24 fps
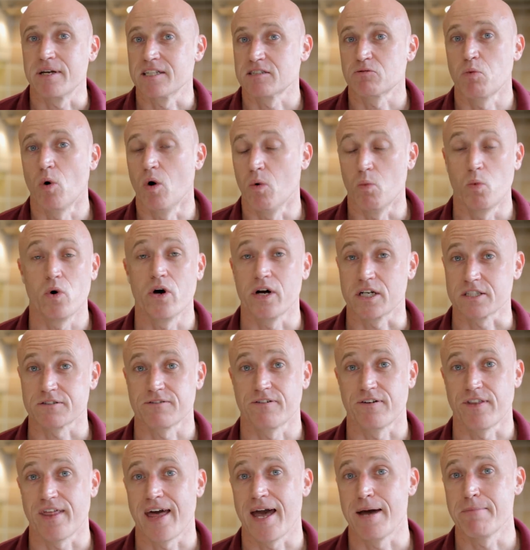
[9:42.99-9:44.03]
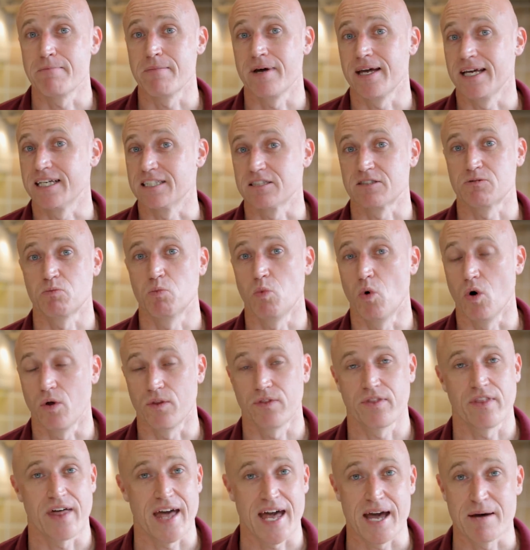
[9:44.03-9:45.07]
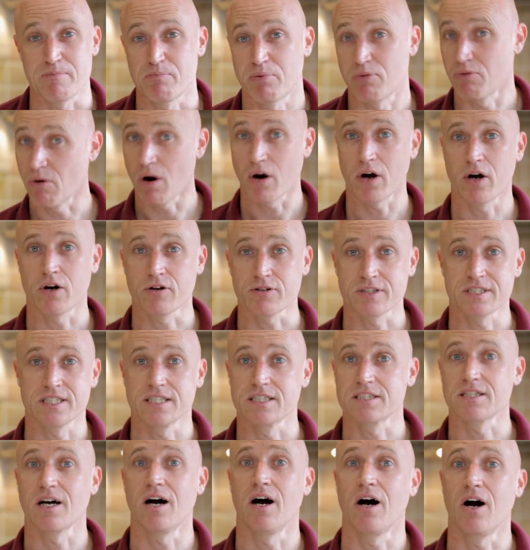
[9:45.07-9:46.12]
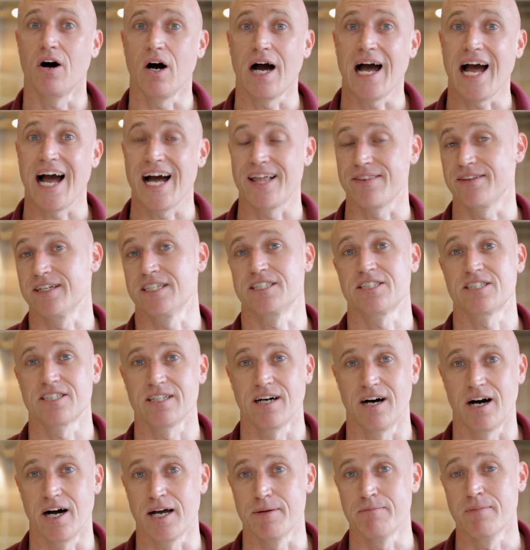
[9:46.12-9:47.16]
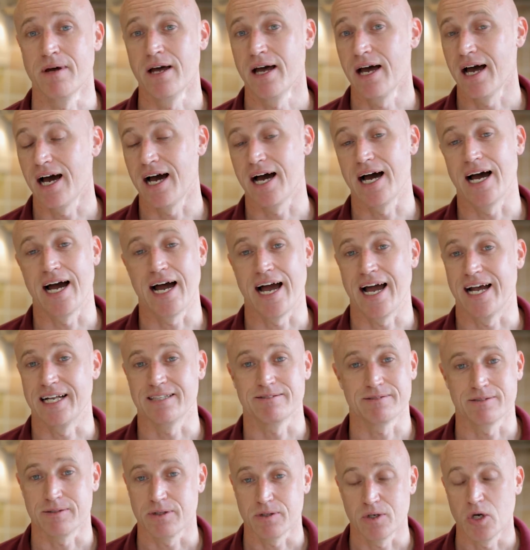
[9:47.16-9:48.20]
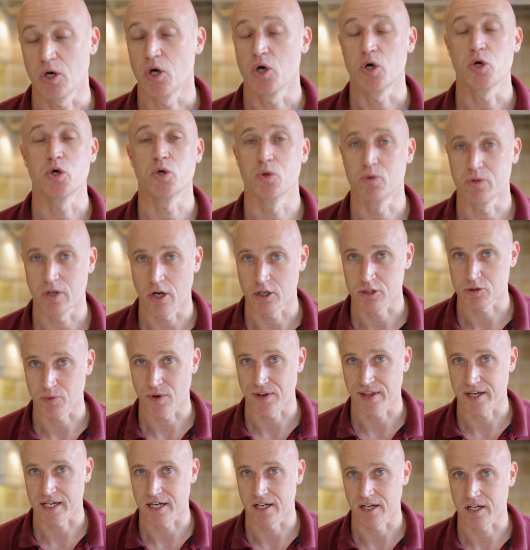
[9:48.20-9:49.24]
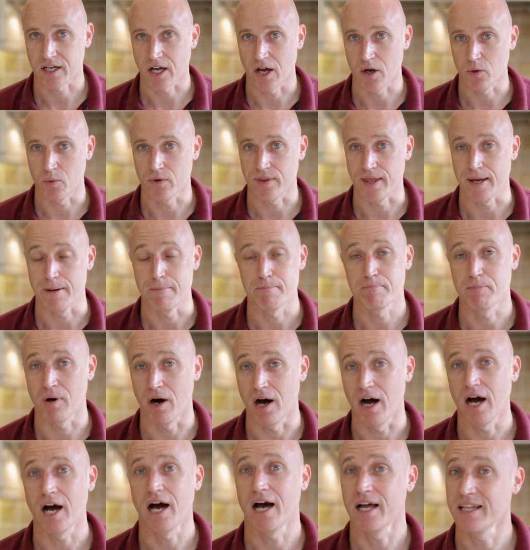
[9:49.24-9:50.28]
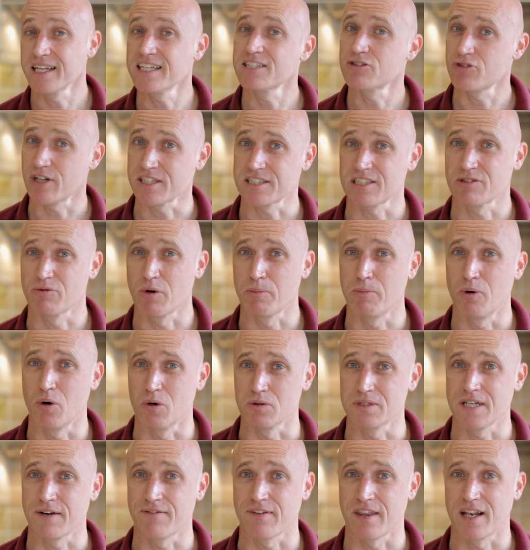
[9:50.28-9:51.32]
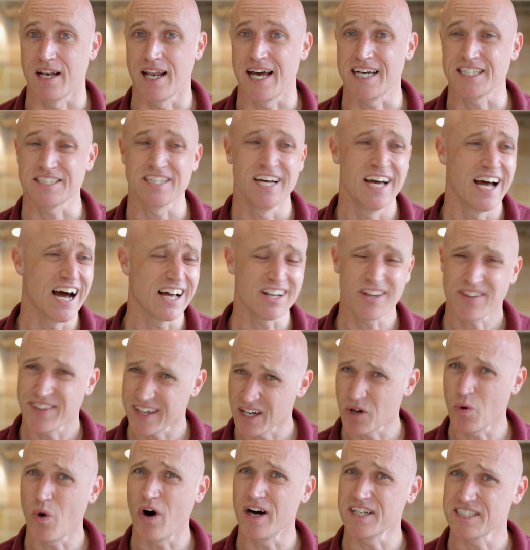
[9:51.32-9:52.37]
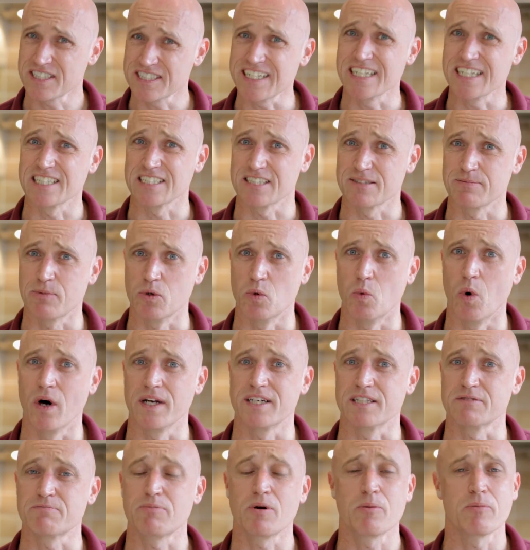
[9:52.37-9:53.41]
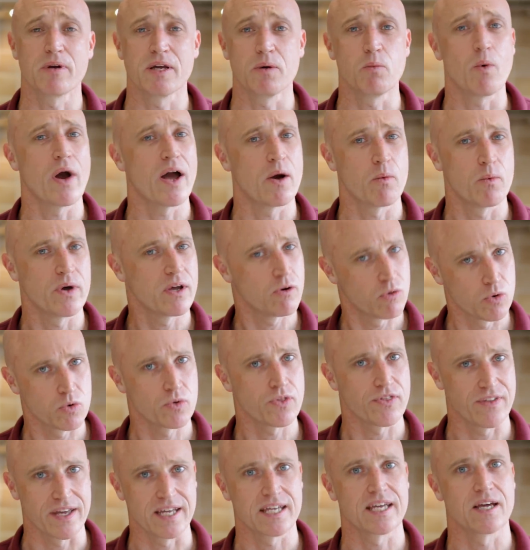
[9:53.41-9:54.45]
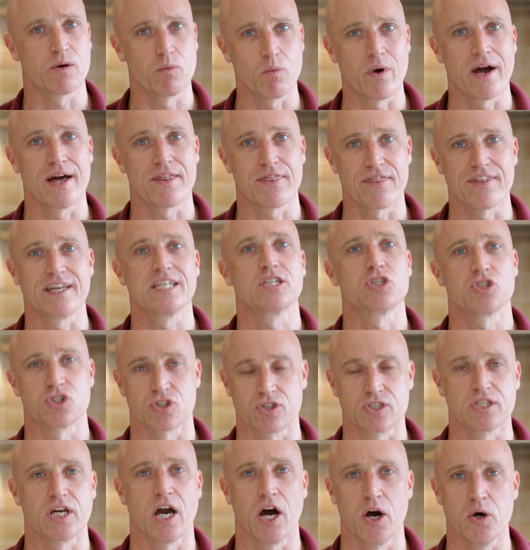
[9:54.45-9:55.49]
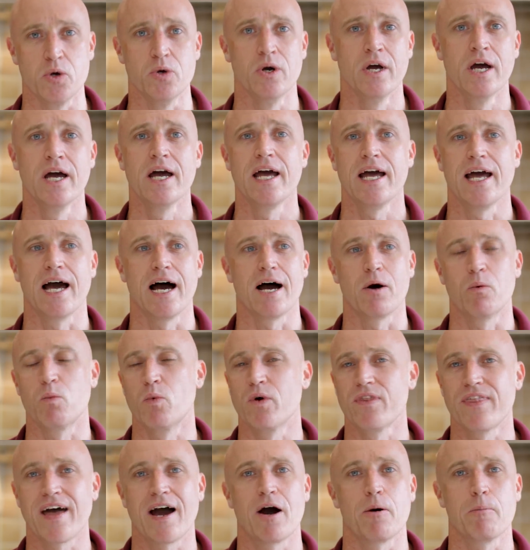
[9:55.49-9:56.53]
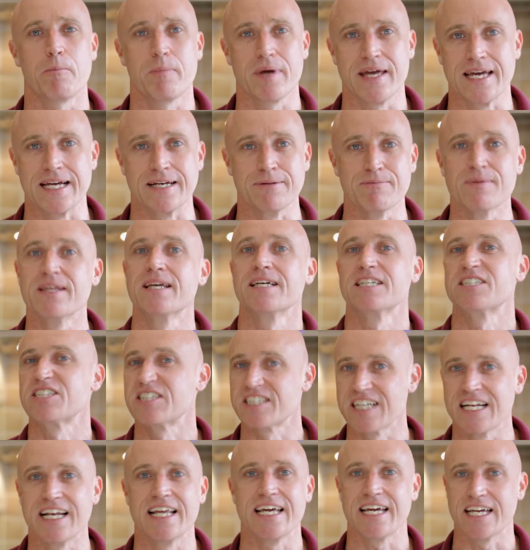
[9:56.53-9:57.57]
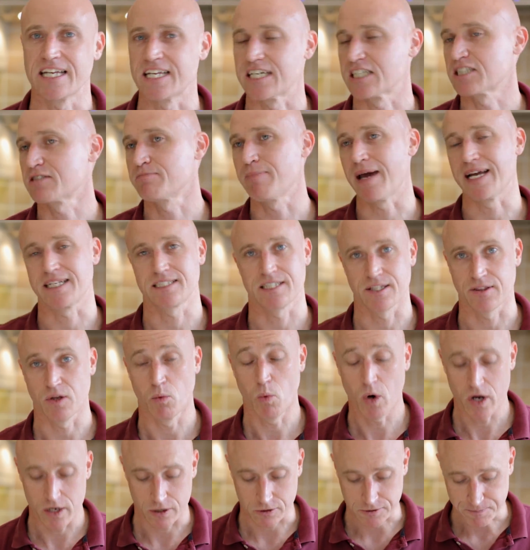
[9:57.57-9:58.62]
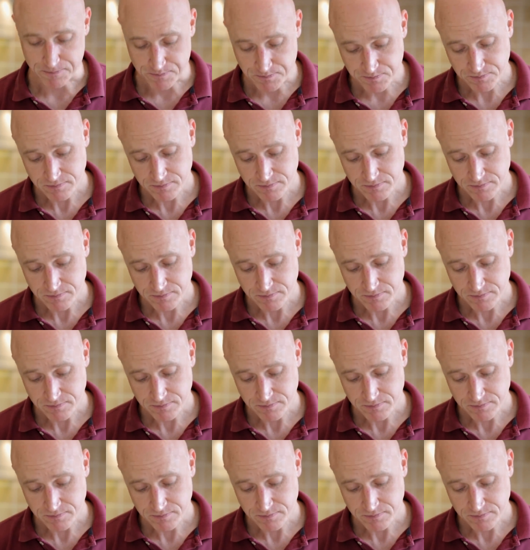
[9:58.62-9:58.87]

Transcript: It's what works for them. It's what their priorities are at this time, uh, and who knows where they're going to go with it. But an interesting report, nevertheless, and I think quite a sensible one. It's probably where we're all thinking where things should go uh, without being silly and expecting the world.